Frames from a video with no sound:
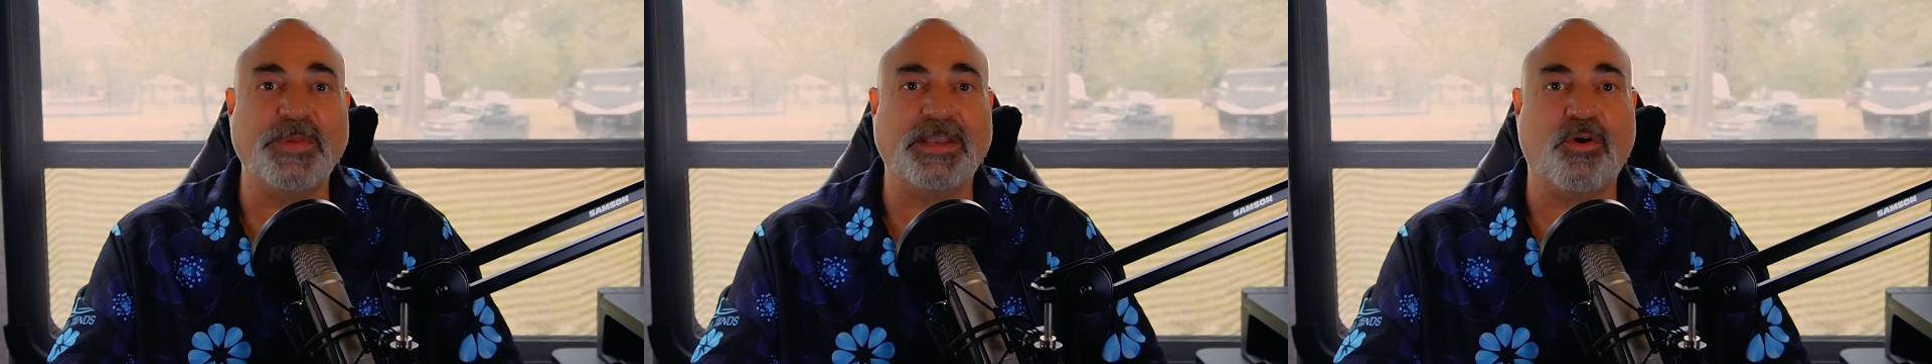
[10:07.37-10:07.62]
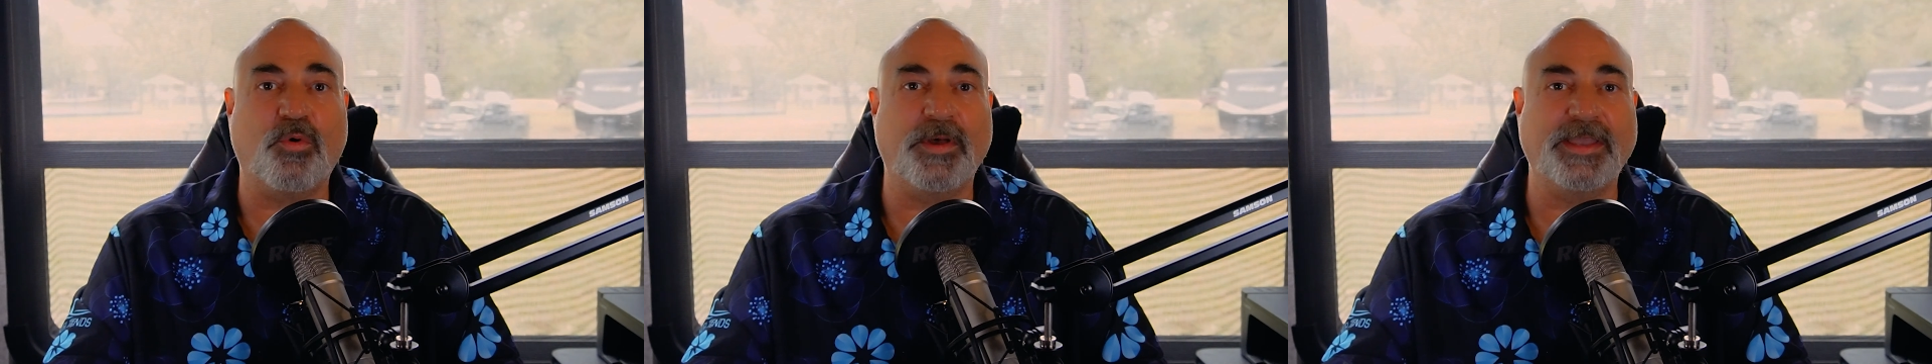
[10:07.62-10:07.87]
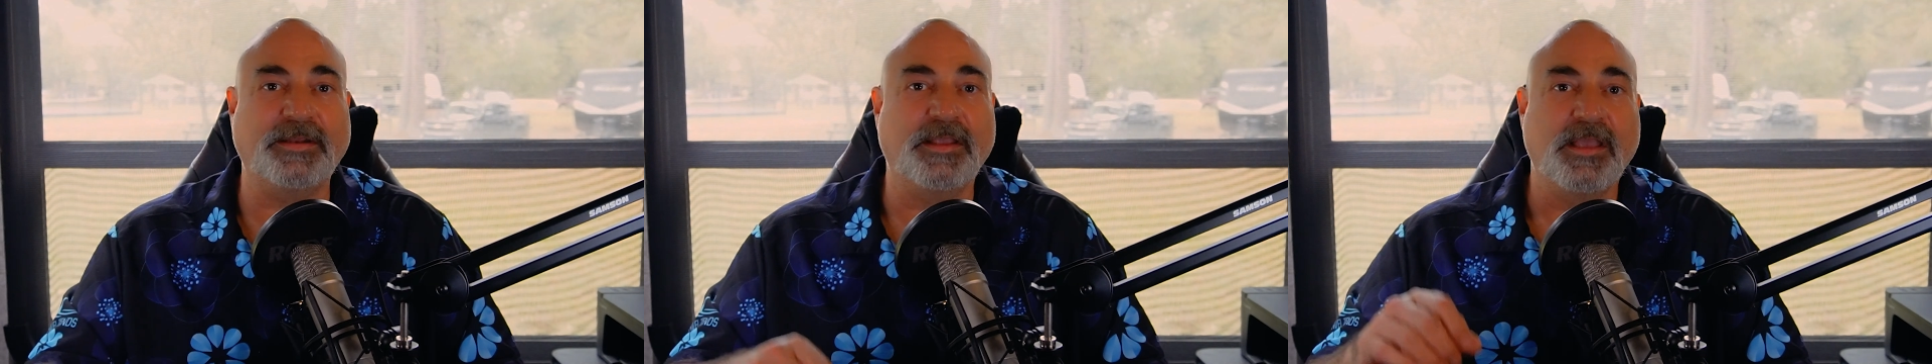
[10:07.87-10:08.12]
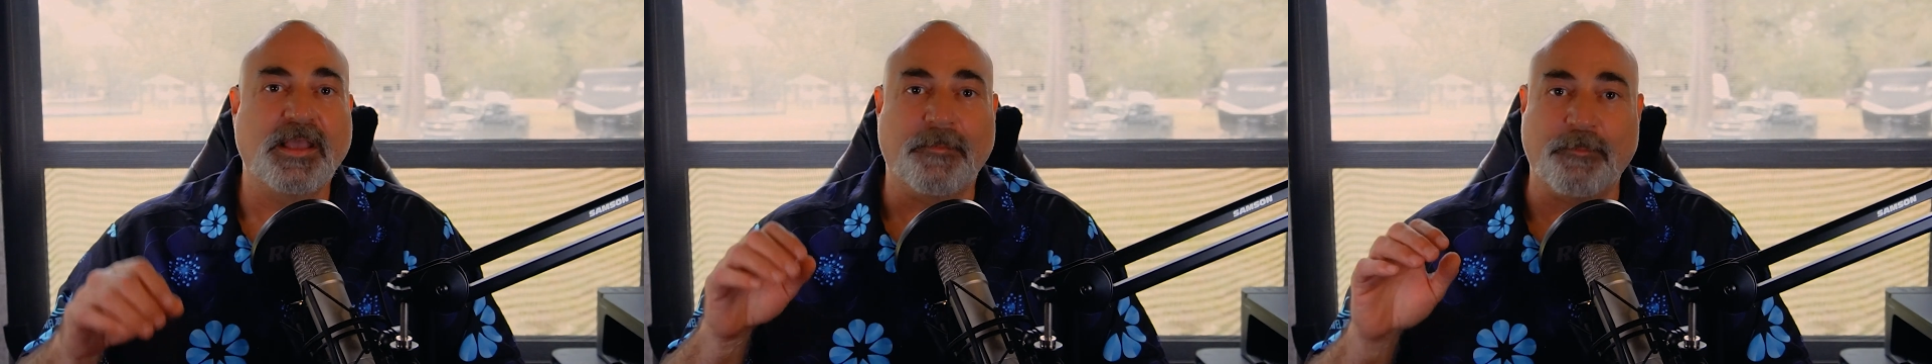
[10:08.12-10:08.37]
Bitcoin,
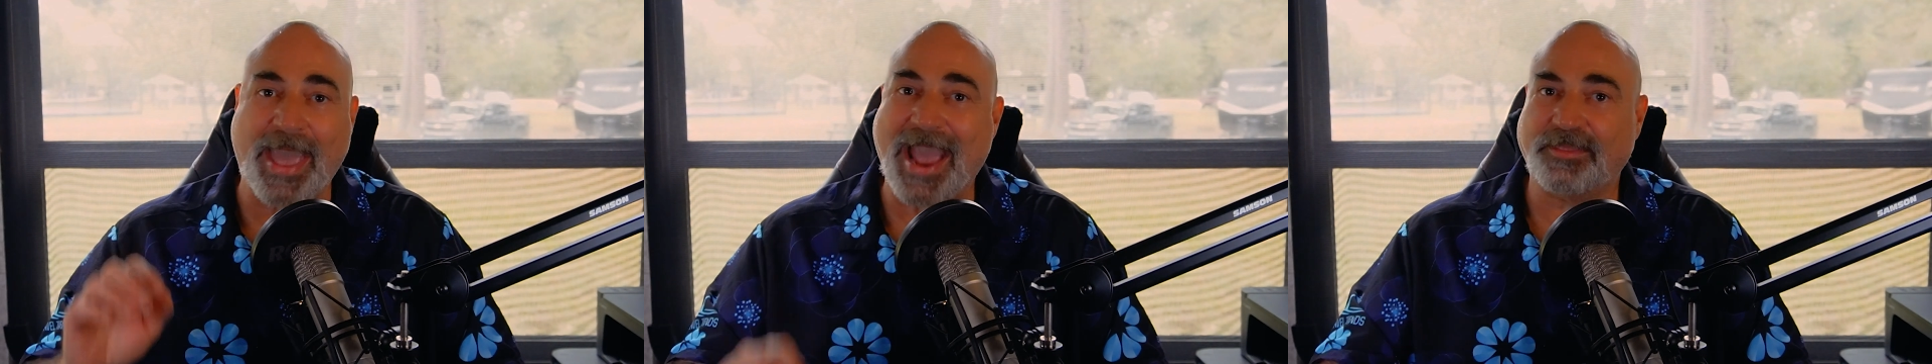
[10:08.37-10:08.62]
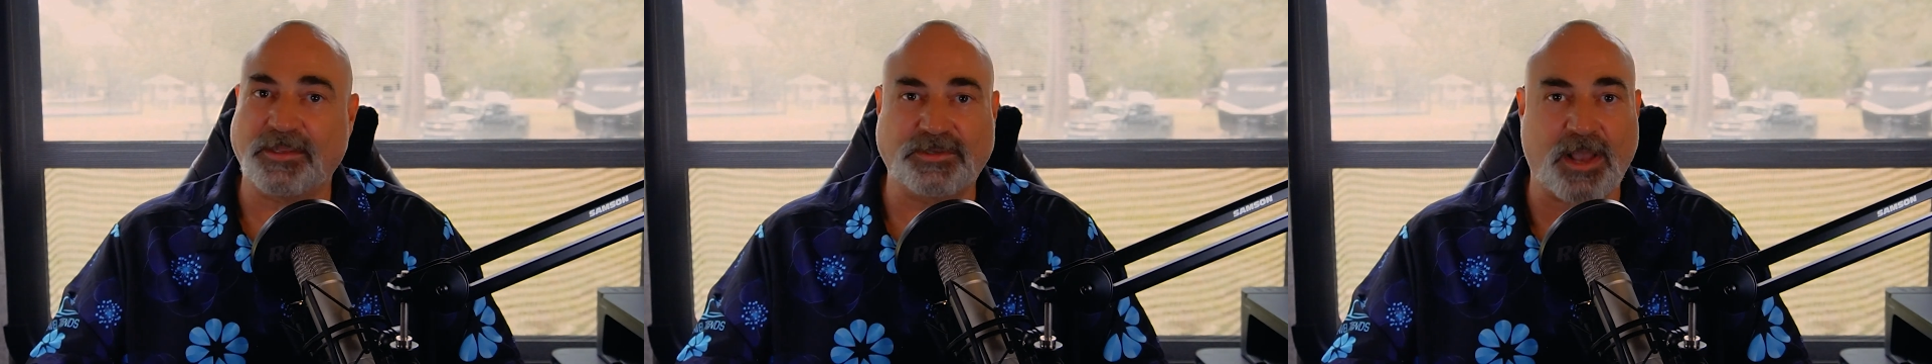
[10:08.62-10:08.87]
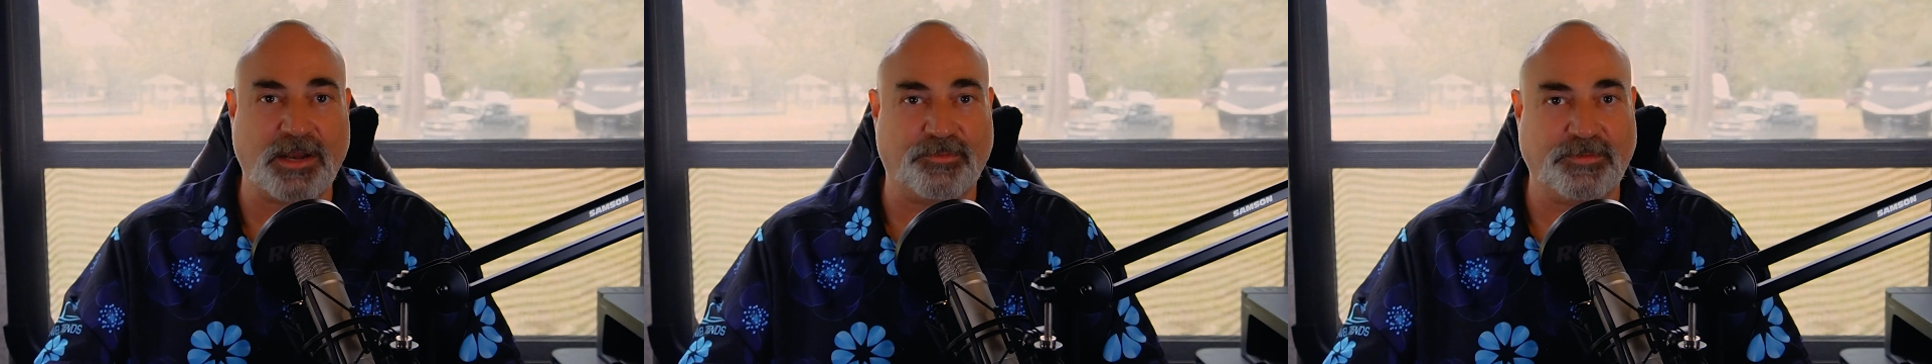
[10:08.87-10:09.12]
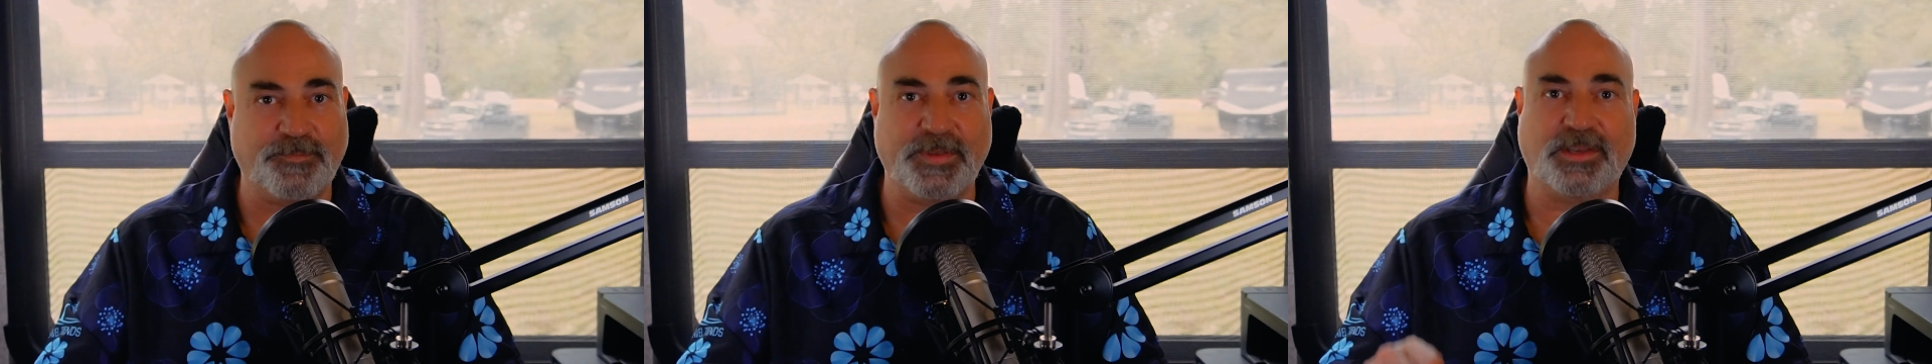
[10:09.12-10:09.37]
back the dollar
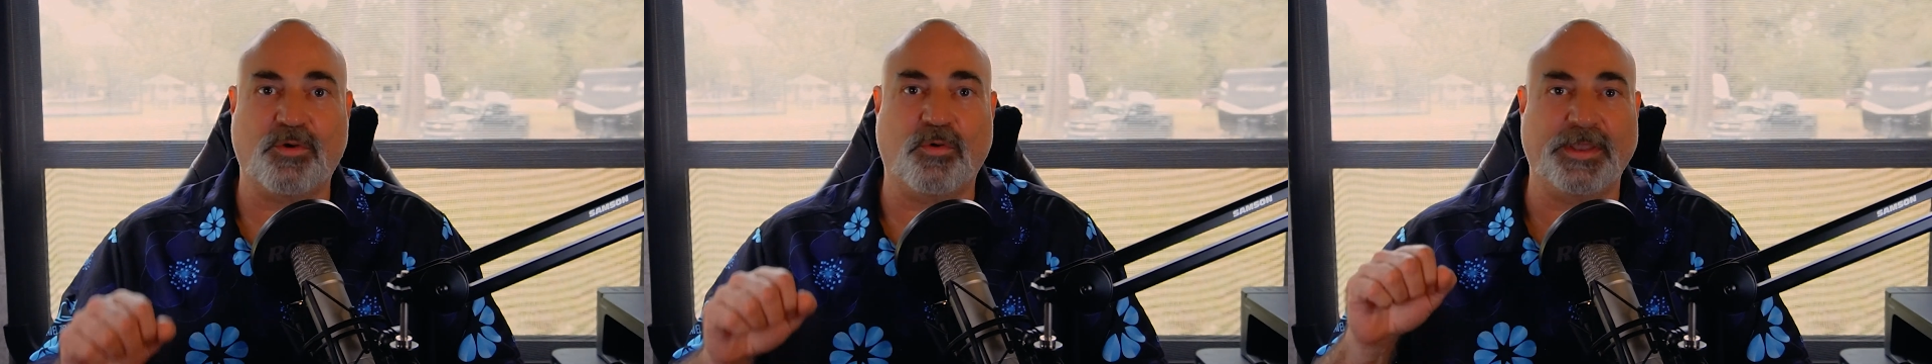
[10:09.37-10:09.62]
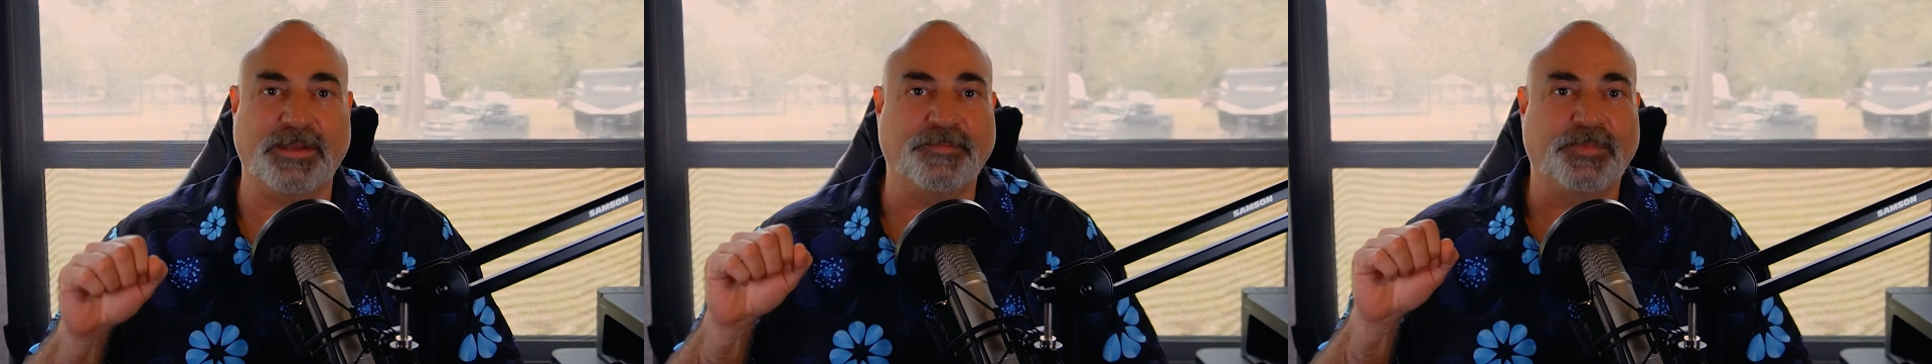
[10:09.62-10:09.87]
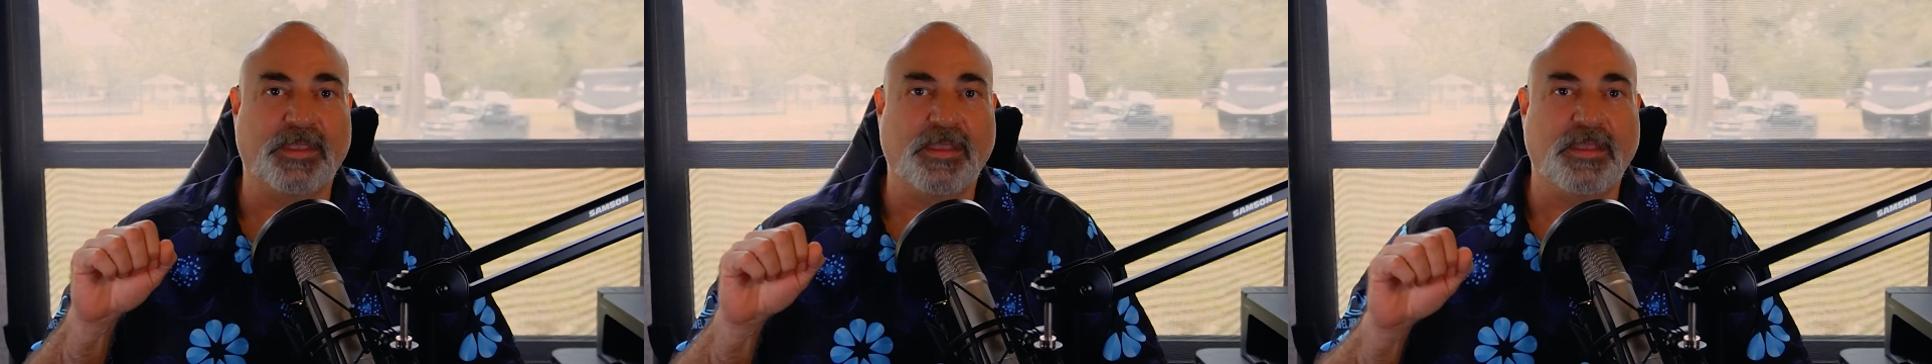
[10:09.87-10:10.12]
with Bitcoin.